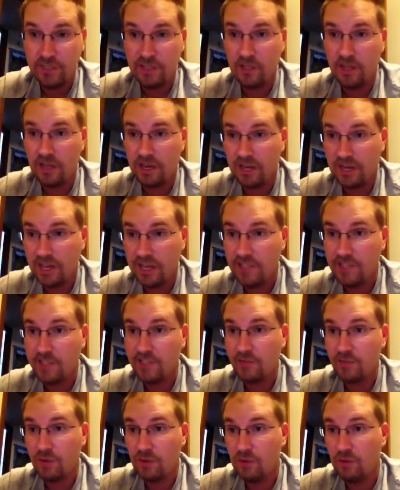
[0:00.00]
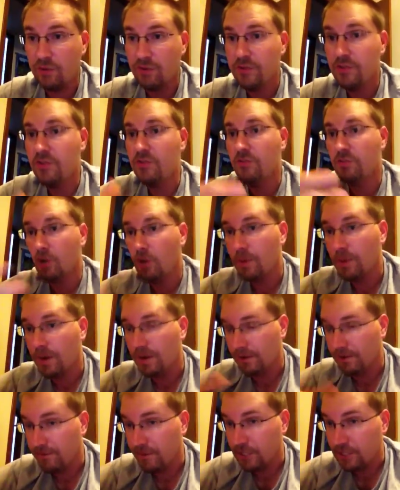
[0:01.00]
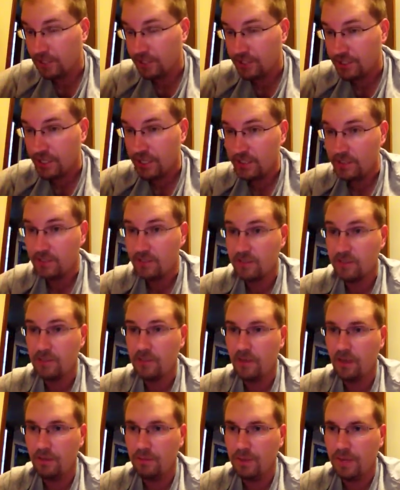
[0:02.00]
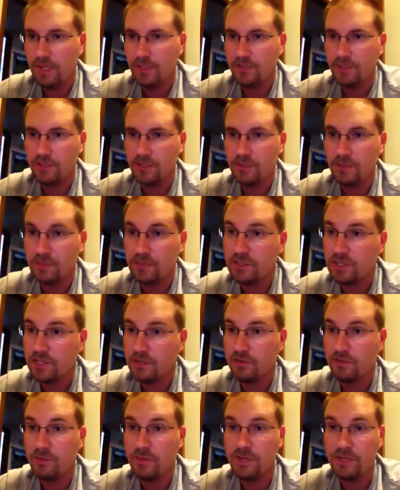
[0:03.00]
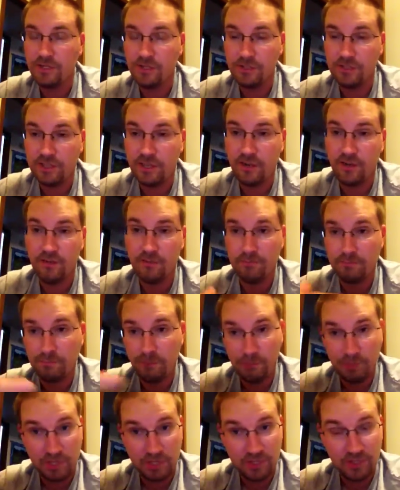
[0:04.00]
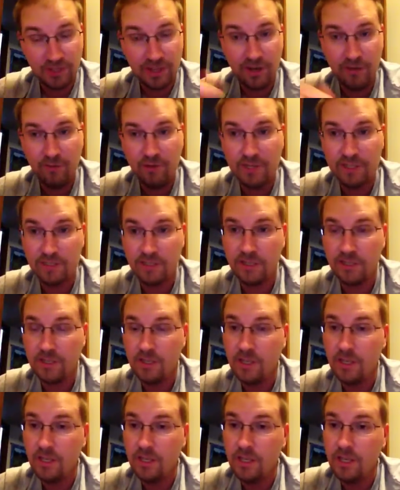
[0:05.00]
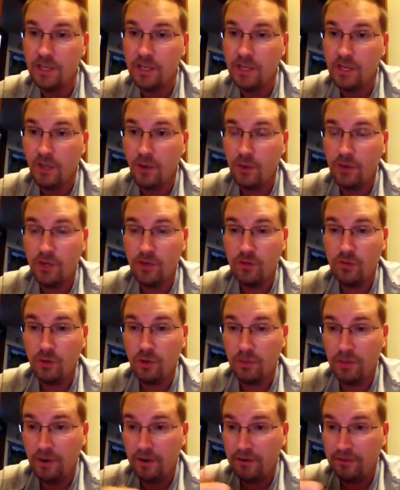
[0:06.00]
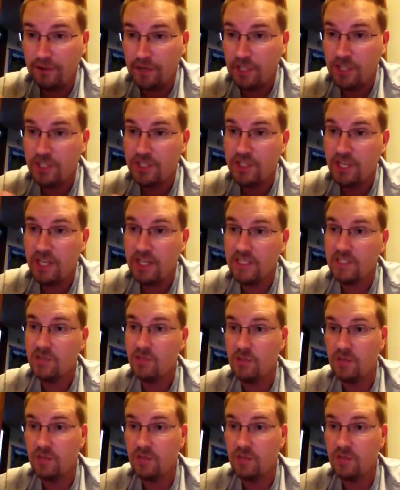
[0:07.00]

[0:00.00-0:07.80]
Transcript: In a lot of cases, we will do pulmonary function tests on patients, particularly patients that are potentially at risk. And we do pulmonary function tests.